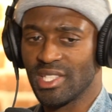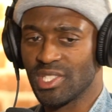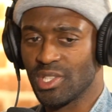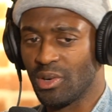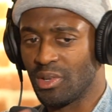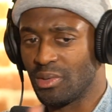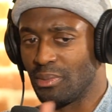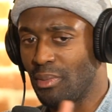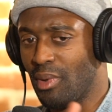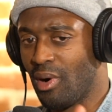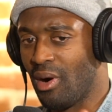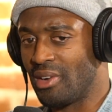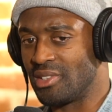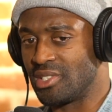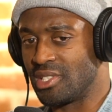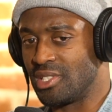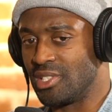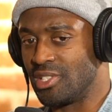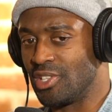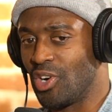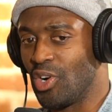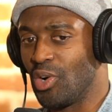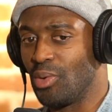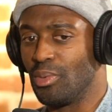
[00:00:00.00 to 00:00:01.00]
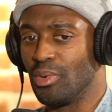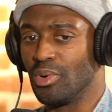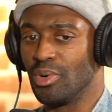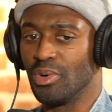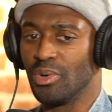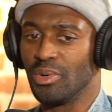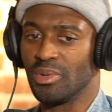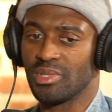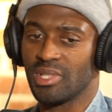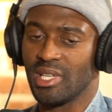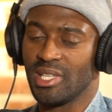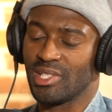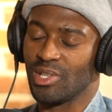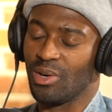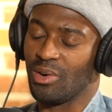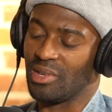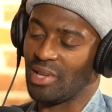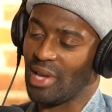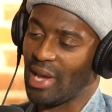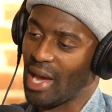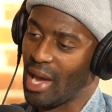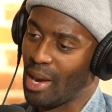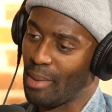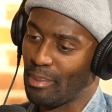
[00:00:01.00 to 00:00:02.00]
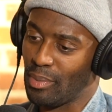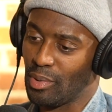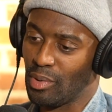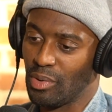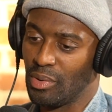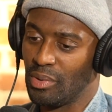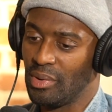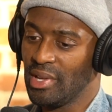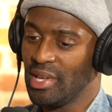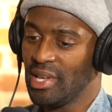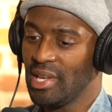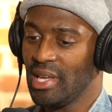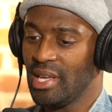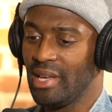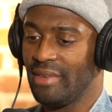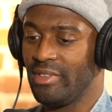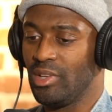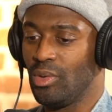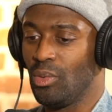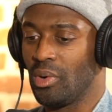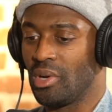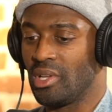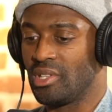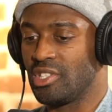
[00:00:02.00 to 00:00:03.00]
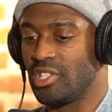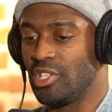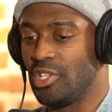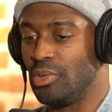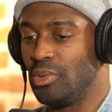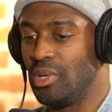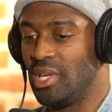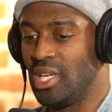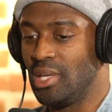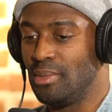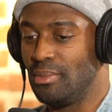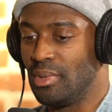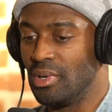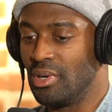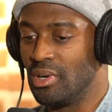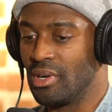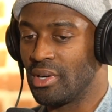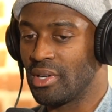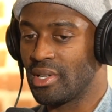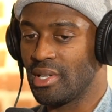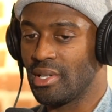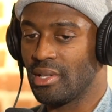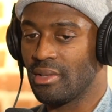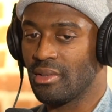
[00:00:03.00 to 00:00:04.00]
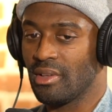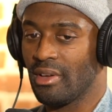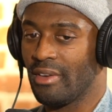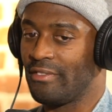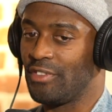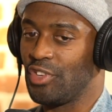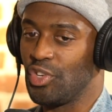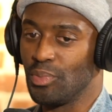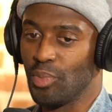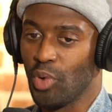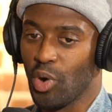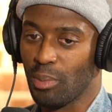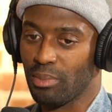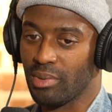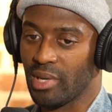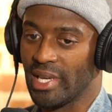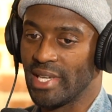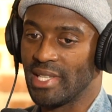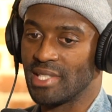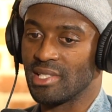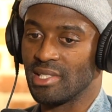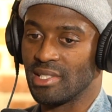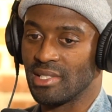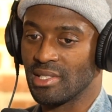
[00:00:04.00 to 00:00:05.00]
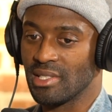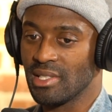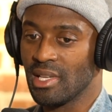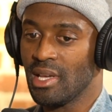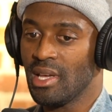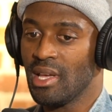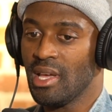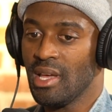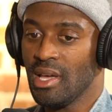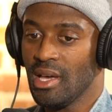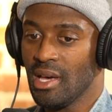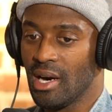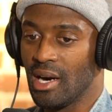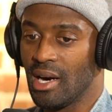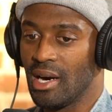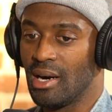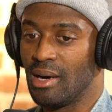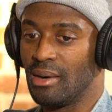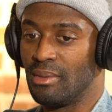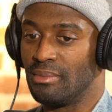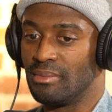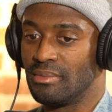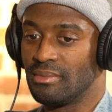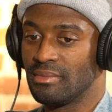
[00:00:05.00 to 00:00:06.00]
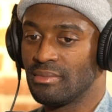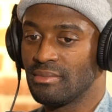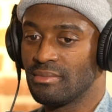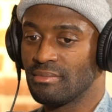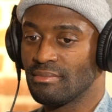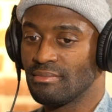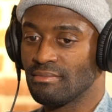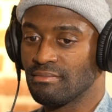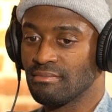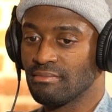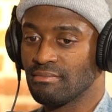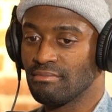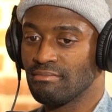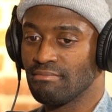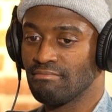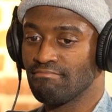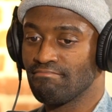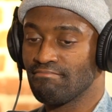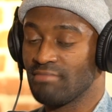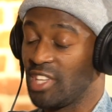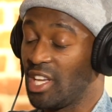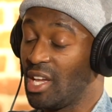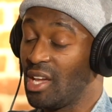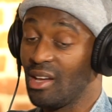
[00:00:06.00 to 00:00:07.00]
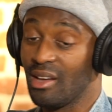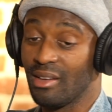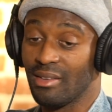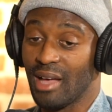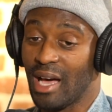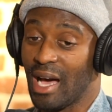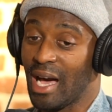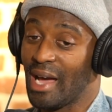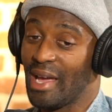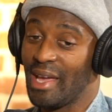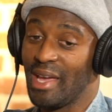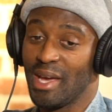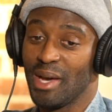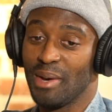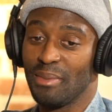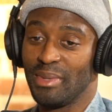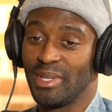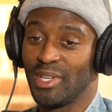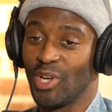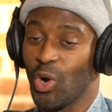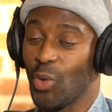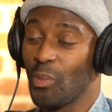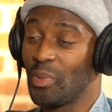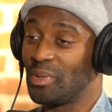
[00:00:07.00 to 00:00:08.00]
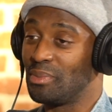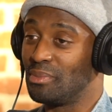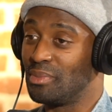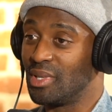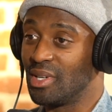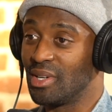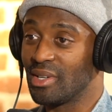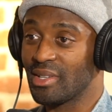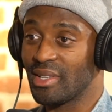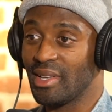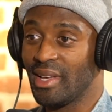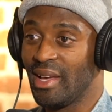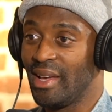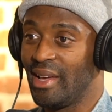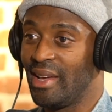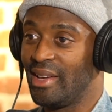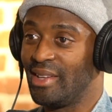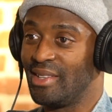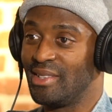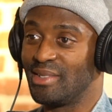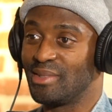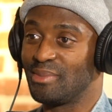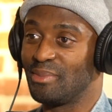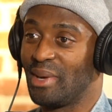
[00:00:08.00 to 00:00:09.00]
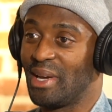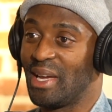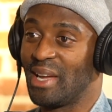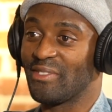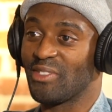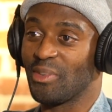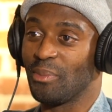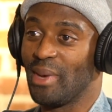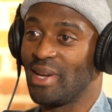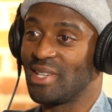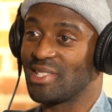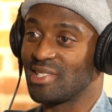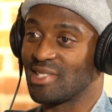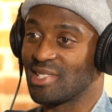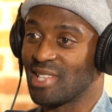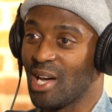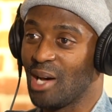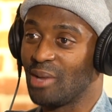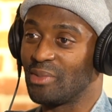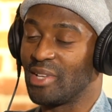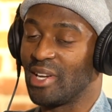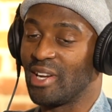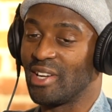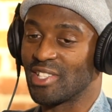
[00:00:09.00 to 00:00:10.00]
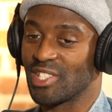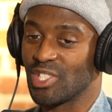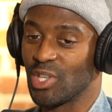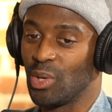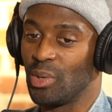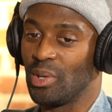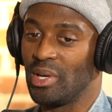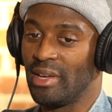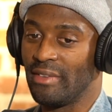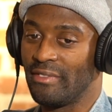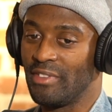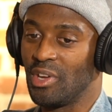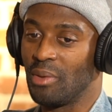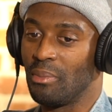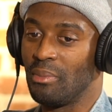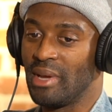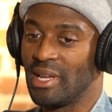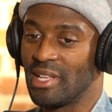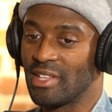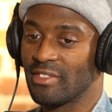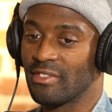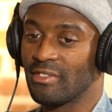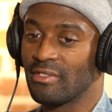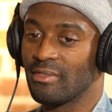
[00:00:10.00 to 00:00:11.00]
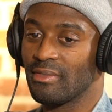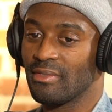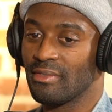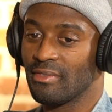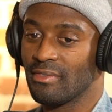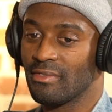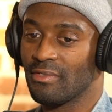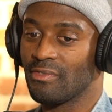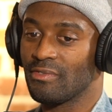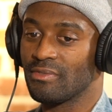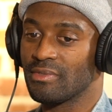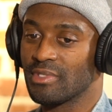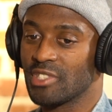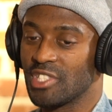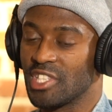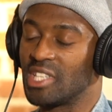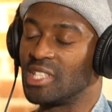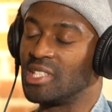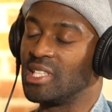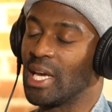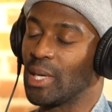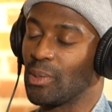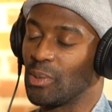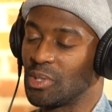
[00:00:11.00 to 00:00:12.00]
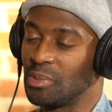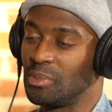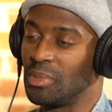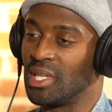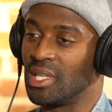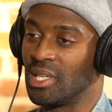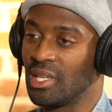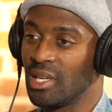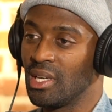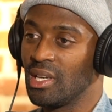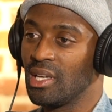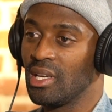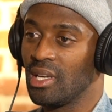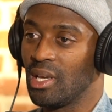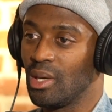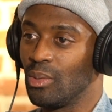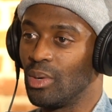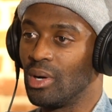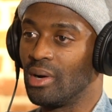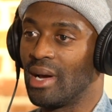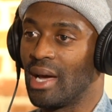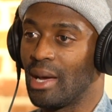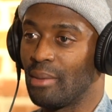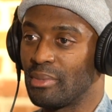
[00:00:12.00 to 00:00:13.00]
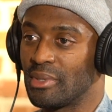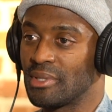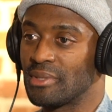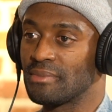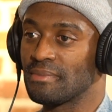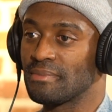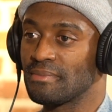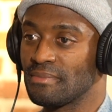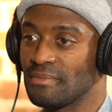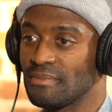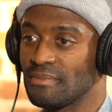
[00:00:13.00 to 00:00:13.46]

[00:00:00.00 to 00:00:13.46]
It's on Barnes & Nobles. It's on Apple. If you wanted to do ebook, a few more places. I am an open book, and my information's out there. So if you're meant to connect with me, it will happen.